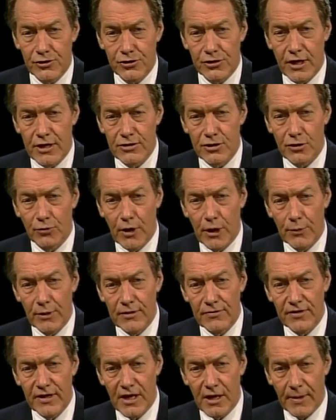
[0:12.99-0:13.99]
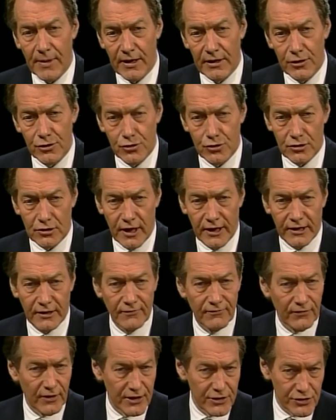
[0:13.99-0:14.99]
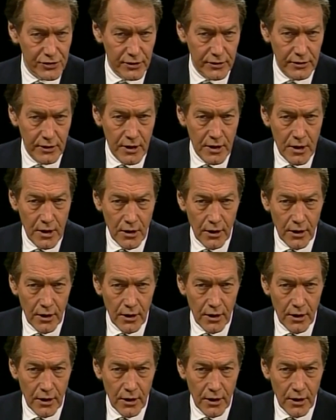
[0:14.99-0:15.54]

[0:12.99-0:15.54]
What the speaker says: has changed the way we think about issues like inflation,